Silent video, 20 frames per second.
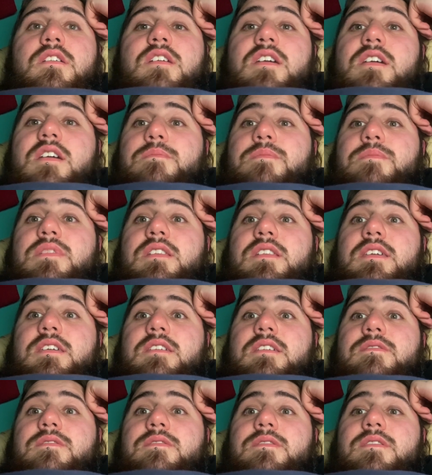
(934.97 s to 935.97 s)
I
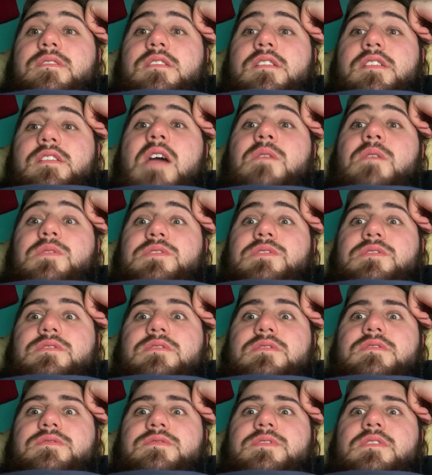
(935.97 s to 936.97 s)
believe. That was
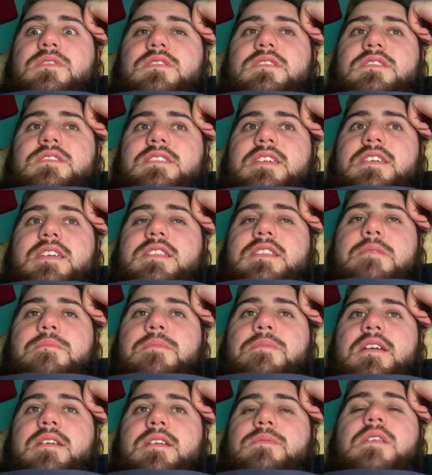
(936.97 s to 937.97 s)
fun to see. Didn't
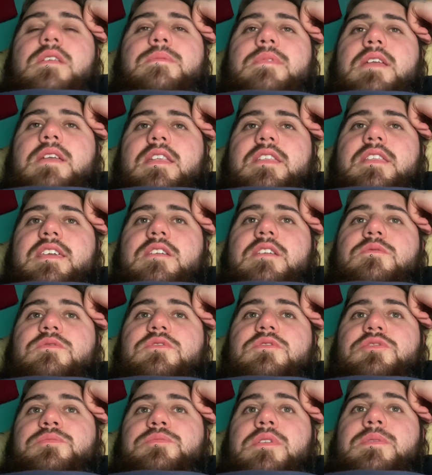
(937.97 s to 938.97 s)
play anything.
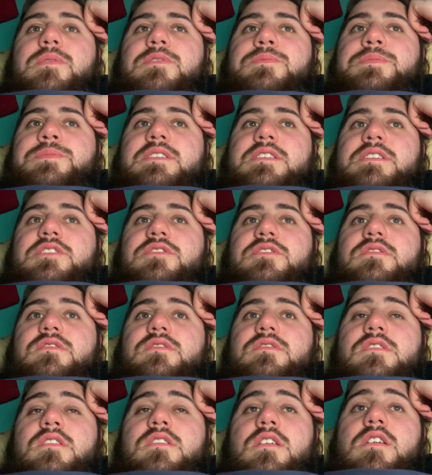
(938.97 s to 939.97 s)
Would you put them into position?
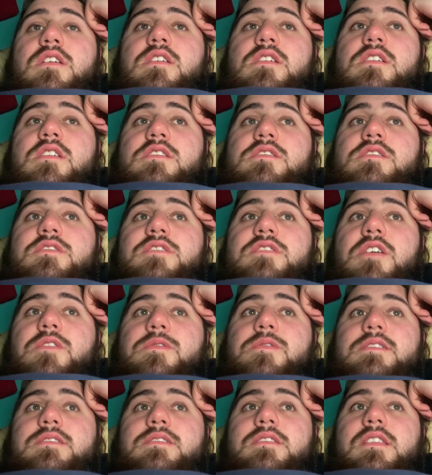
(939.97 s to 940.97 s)
So
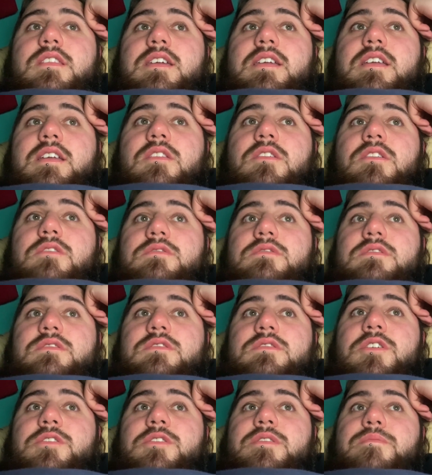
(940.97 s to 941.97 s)
it's like a long
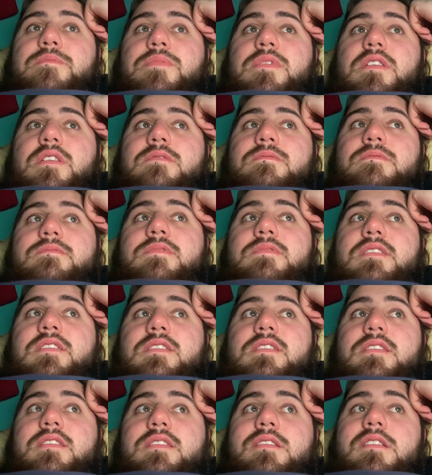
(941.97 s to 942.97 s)
loading, but
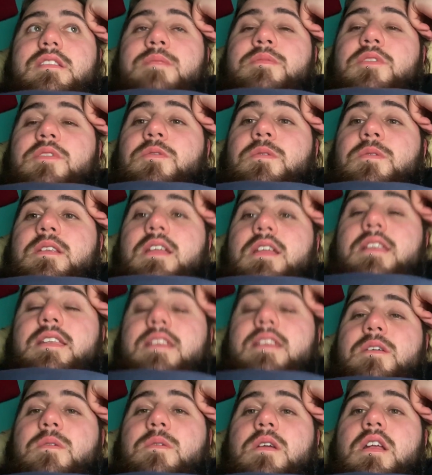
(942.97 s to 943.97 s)
I'm not doing that
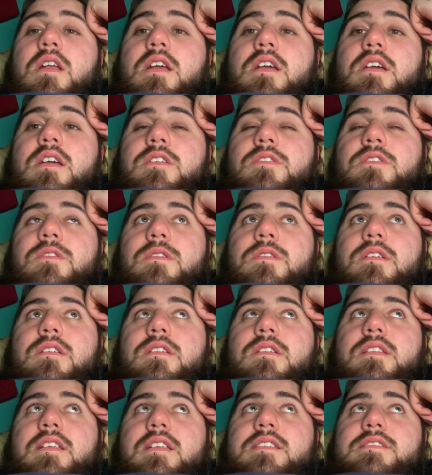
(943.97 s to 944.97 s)
now.
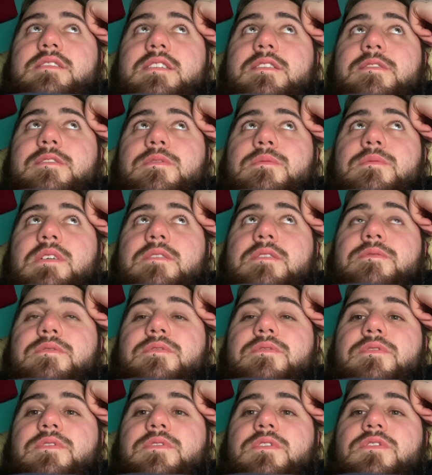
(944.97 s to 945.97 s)
That's it for me
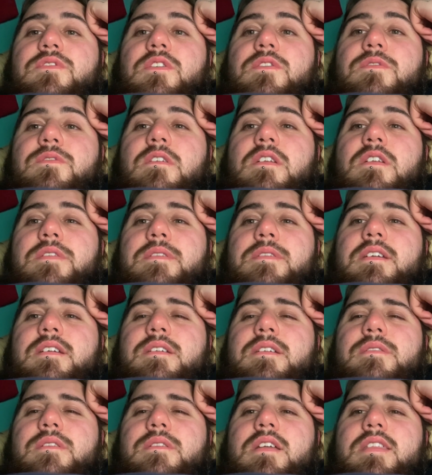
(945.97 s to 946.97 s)
so far, I think.
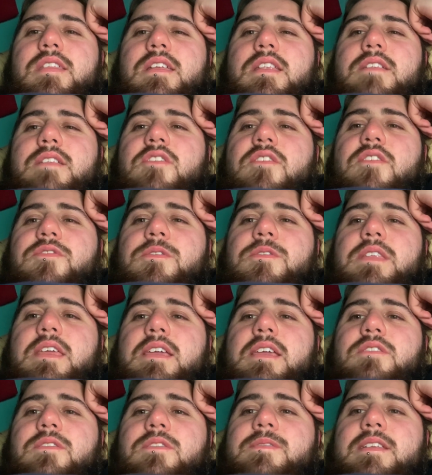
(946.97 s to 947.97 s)
Then I've got a few
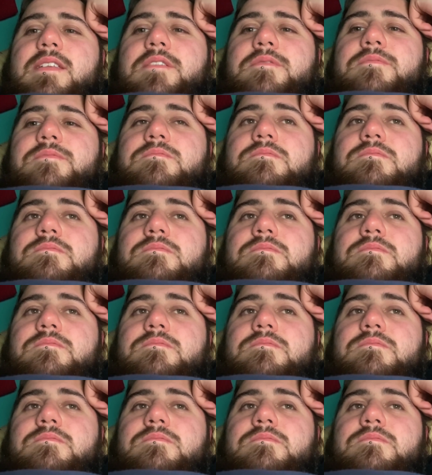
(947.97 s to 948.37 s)
days off now.